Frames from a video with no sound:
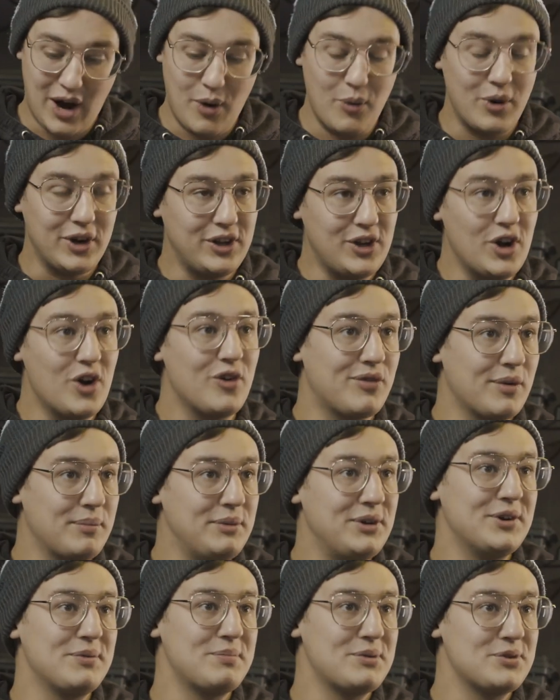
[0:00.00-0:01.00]
I want to know from
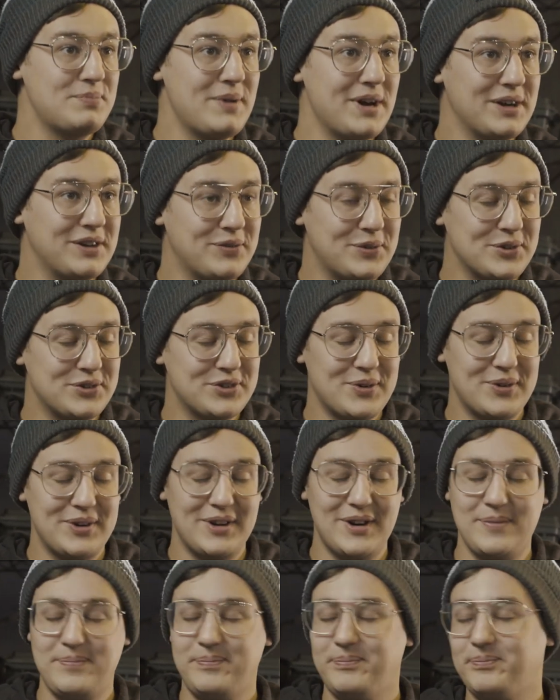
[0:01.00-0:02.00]
your perspective what's going
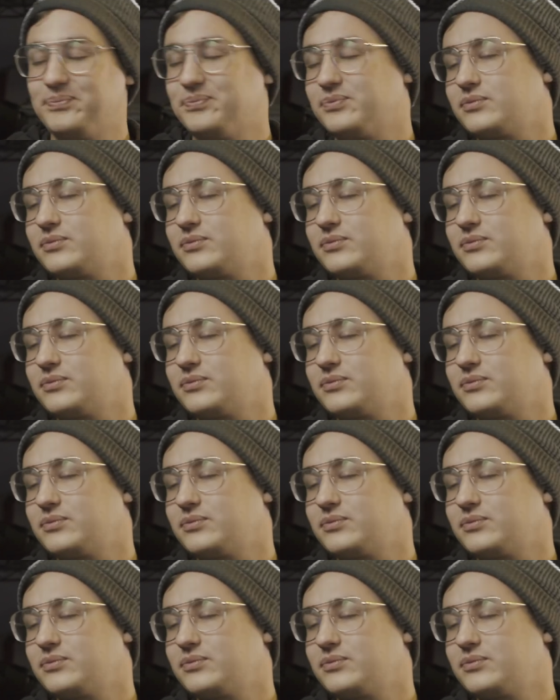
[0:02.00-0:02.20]
on.